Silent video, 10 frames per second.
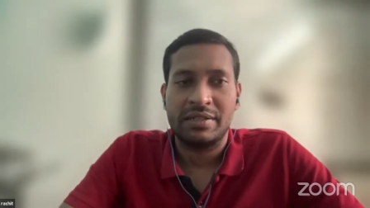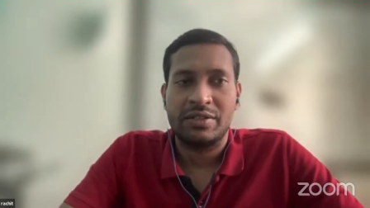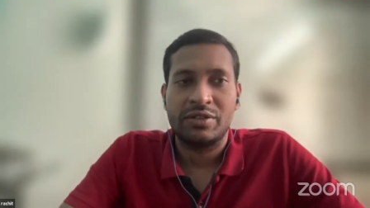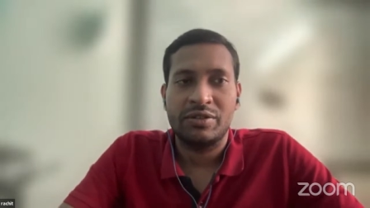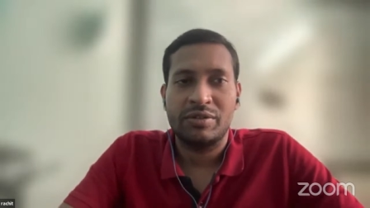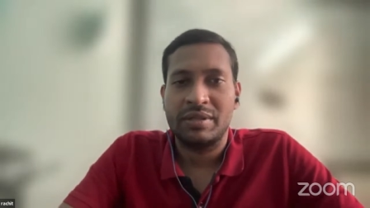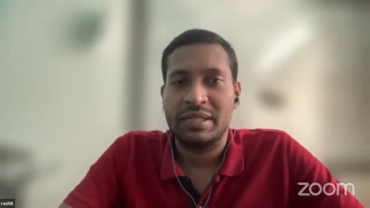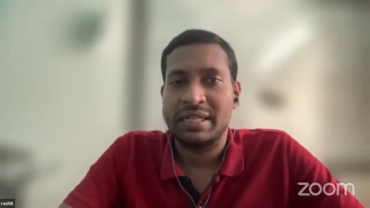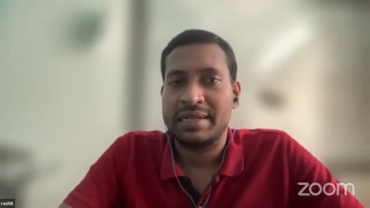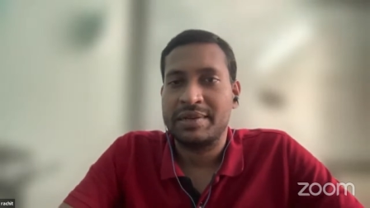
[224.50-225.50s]
So
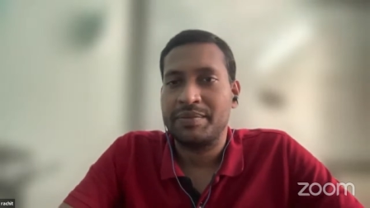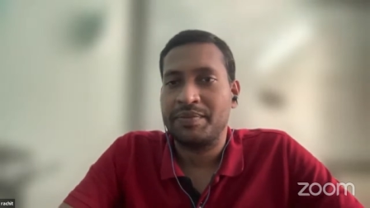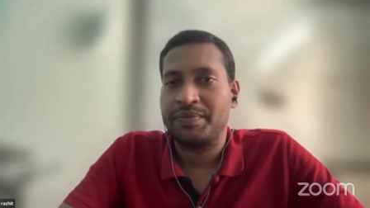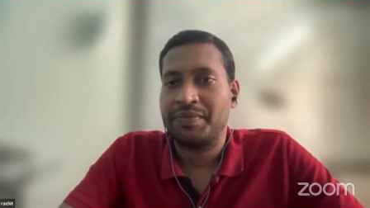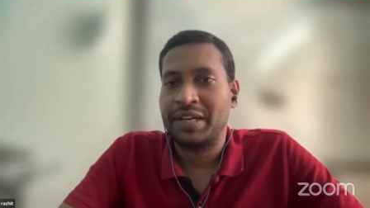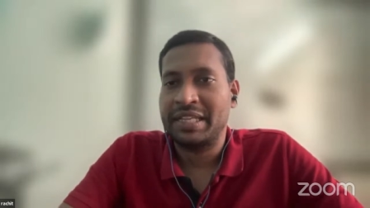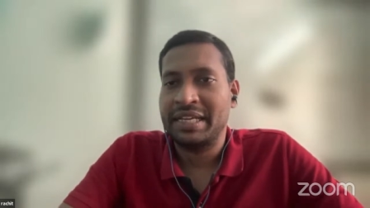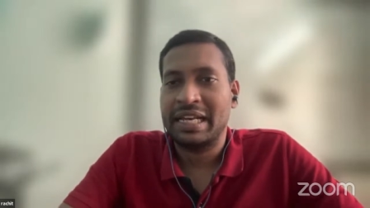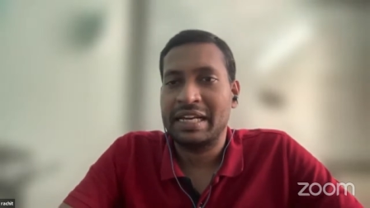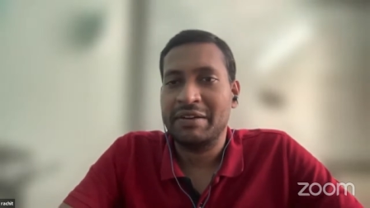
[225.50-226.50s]
I
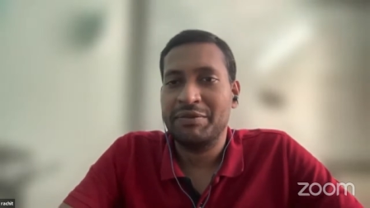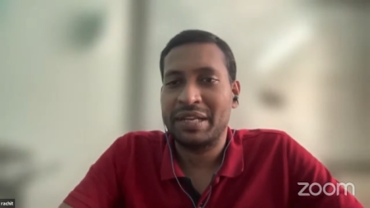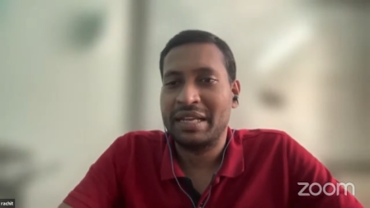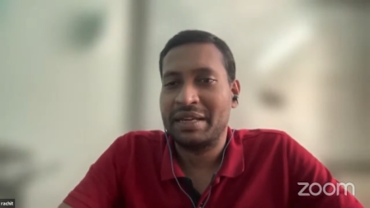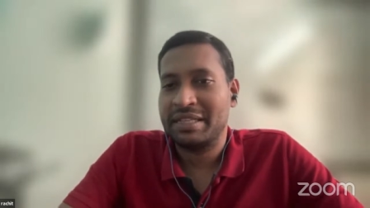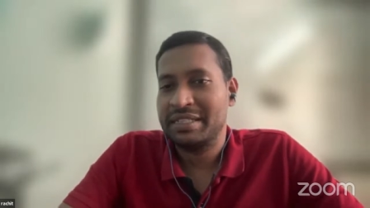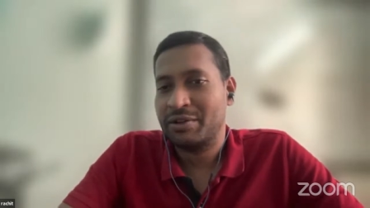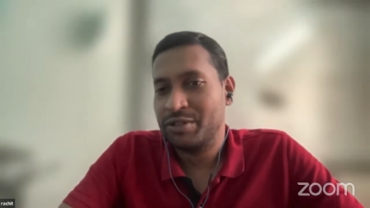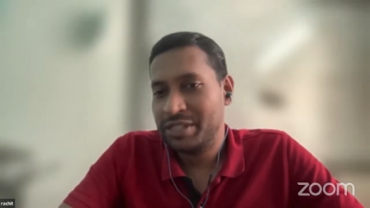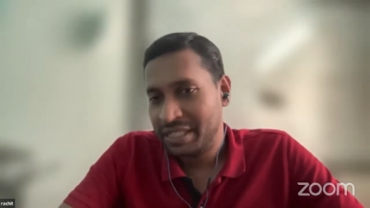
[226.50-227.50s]
think, Alka, there's a
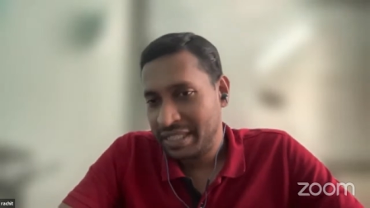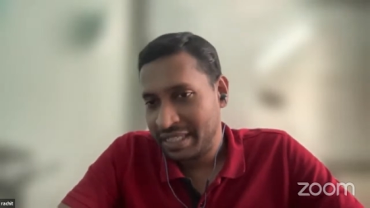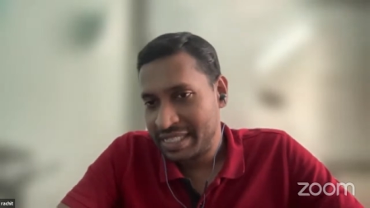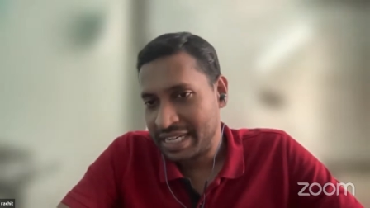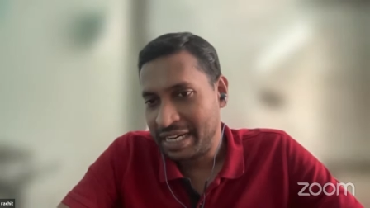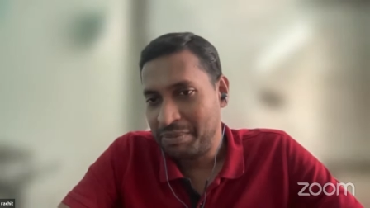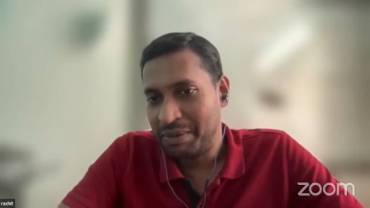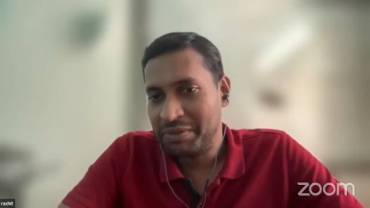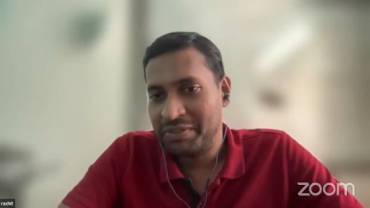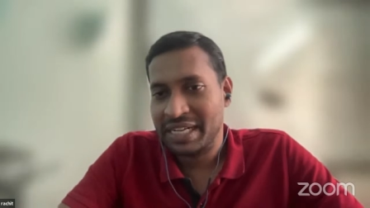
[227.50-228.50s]
question in the chat.
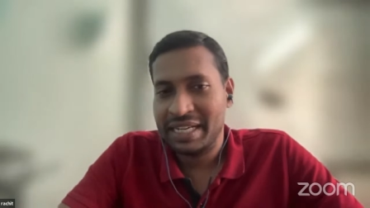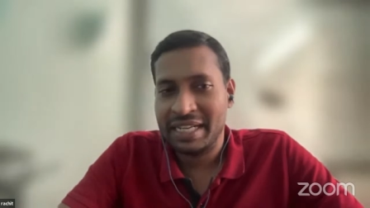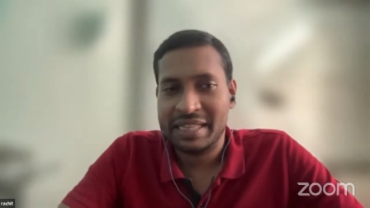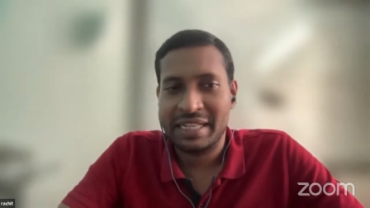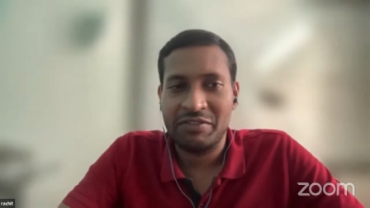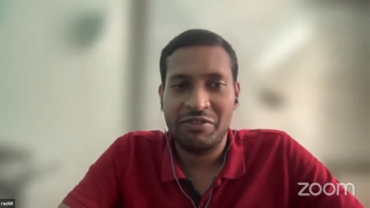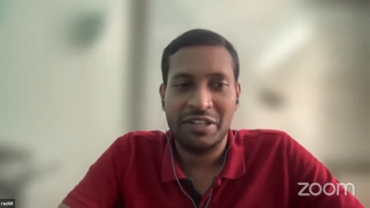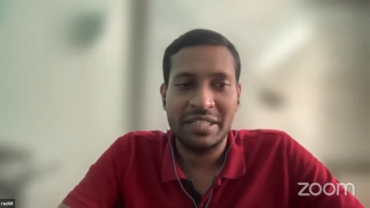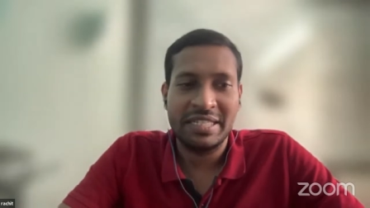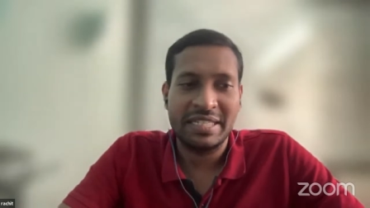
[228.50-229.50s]
Maybe we can take that
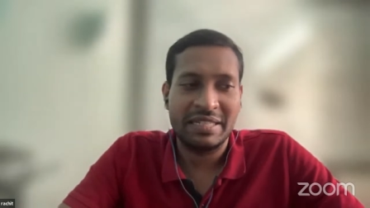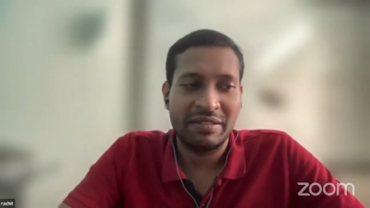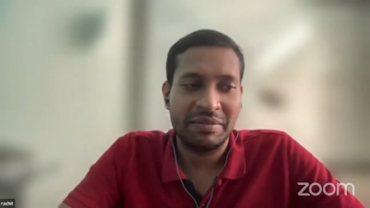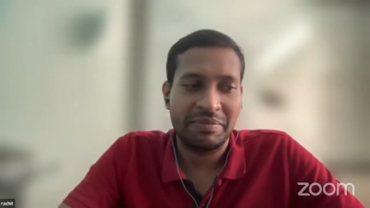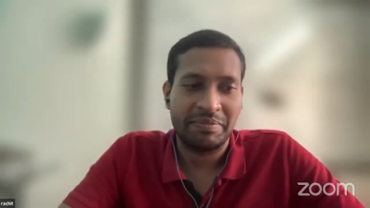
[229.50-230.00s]
first.